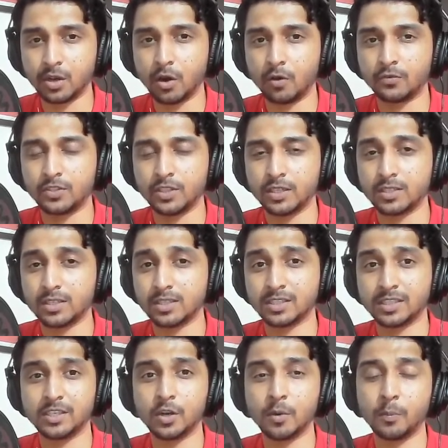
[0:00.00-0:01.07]
of just
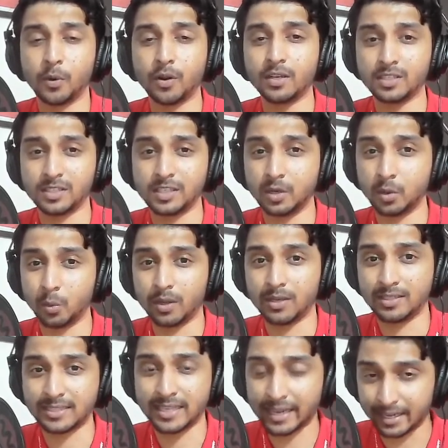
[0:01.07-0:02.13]
0.01
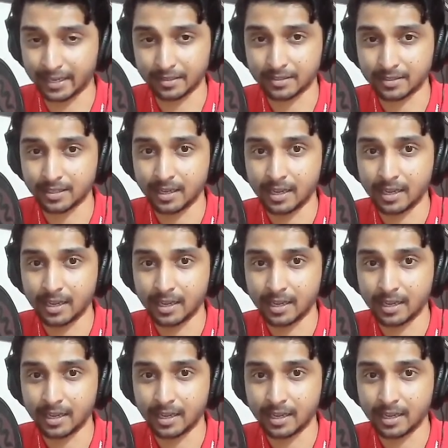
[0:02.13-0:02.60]
seconds.